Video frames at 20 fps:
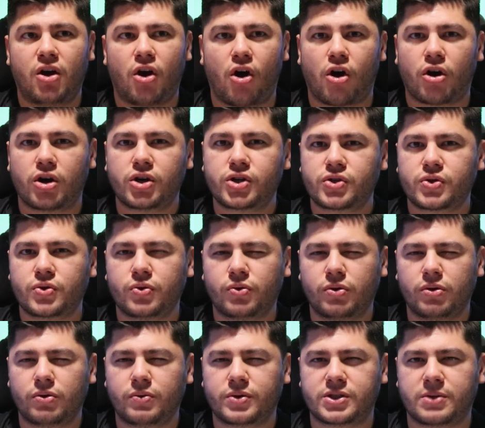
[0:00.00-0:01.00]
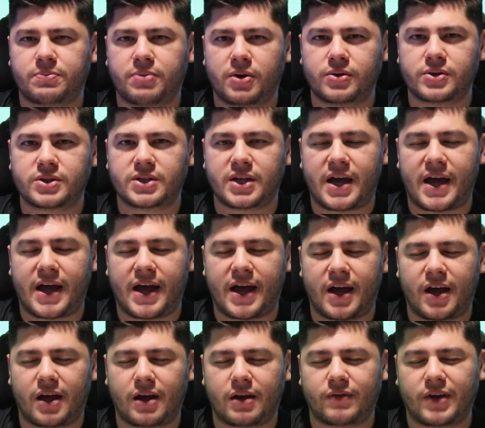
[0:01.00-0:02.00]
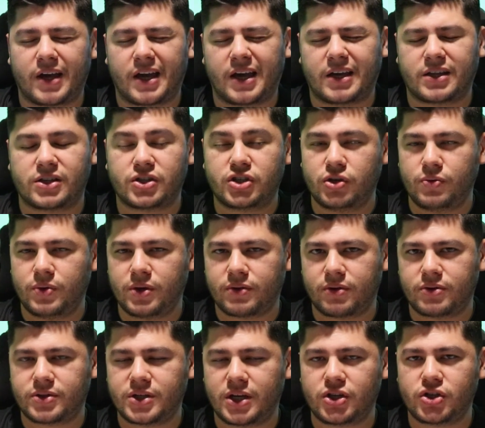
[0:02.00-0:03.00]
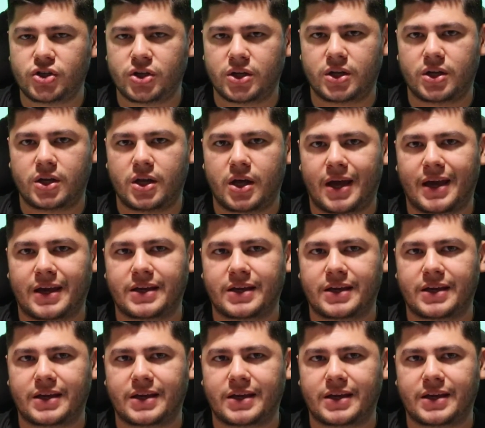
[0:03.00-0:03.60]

our school was supposed to have a 2-week rotation,